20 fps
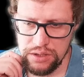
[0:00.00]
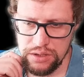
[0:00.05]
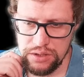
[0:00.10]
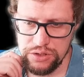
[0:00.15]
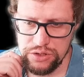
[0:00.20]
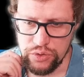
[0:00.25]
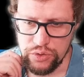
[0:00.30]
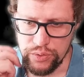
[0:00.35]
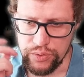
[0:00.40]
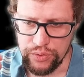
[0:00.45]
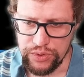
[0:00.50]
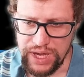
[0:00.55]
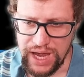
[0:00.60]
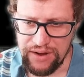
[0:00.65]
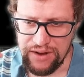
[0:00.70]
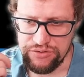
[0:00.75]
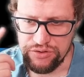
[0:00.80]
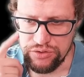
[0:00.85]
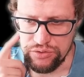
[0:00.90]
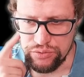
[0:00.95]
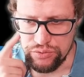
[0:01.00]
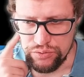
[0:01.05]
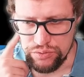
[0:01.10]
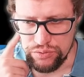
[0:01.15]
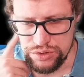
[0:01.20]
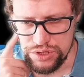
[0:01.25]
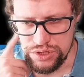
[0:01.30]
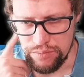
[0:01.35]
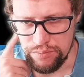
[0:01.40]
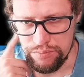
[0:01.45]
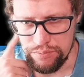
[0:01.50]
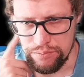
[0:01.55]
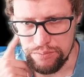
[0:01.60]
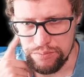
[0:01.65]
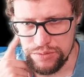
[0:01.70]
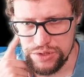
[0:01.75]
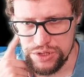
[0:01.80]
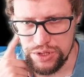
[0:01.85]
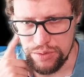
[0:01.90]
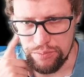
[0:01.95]
So we would have to do some
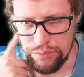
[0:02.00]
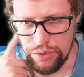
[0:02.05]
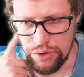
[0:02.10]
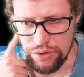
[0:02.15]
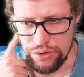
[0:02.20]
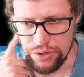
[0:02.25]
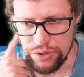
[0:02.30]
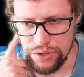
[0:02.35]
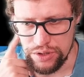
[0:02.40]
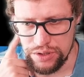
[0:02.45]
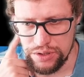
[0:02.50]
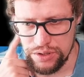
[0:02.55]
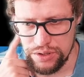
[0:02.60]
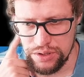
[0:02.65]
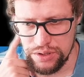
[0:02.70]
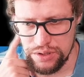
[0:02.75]
more